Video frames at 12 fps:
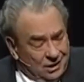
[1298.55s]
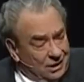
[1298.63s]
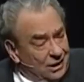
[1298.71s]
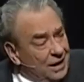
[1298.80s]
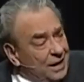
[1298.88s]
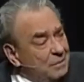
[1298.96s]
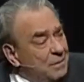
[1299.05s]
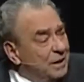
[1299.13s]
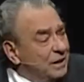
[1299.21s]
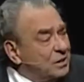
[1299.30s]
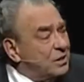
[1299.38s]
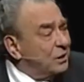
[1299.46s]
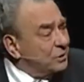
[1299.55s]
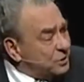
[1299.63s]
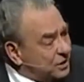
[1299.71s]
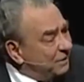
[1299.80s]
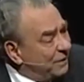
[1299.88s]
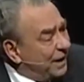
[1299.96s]
To claim
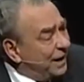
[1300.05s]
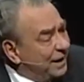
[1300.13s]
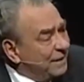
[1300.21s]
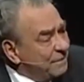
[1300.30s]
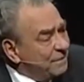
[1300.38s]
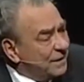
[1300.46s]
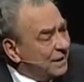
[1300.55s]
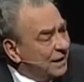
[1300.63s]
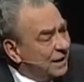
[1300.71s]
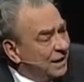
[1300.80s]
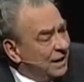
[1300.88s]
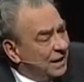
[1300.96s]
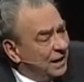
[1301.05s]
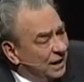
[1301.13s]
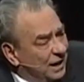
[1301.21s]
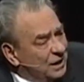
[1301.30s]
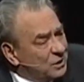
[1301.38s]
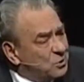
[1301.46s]
exclusivity
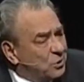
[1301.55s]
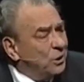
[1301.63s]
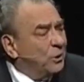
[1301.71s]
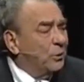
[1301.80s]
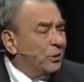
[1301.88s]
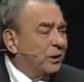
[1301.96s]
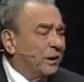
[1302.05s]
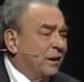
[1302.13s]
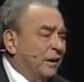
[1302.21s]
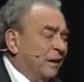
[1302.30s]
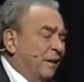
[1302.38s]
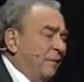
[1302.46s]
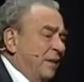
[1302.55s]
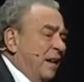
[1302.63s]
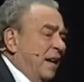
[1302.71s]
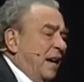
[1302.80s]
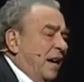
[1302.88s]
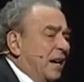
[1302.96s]
in truth
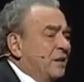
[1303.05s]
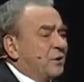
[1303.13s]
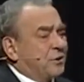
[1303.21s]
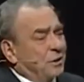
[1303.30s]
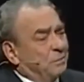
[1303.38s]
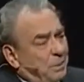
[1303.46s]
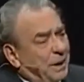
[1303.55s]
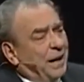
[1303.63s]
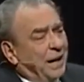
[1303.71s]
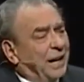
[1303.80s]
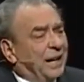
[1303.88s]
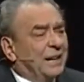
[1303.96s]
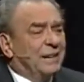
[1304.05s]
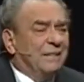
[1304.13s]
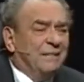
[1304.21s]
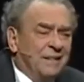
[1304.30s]
is to be